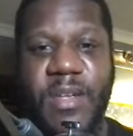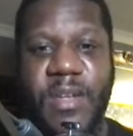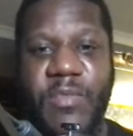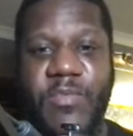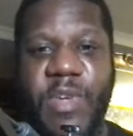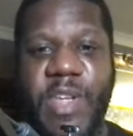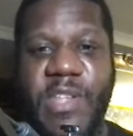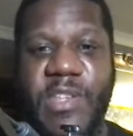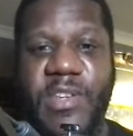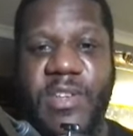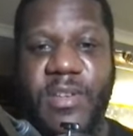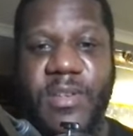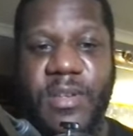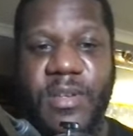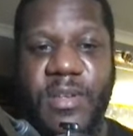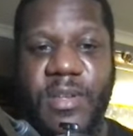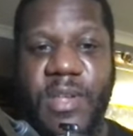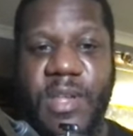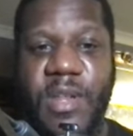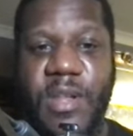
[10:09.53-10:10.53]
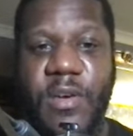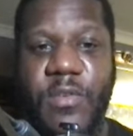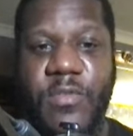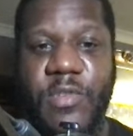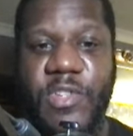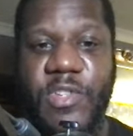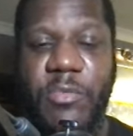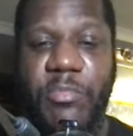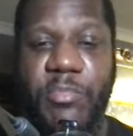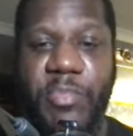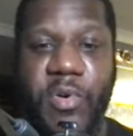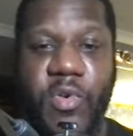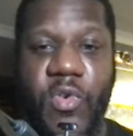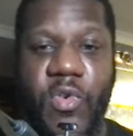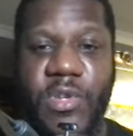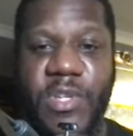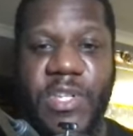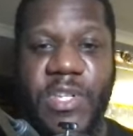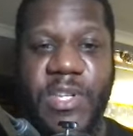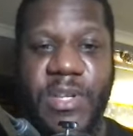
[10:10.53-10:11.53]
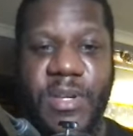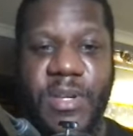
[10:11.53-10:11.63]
Which, you know, supports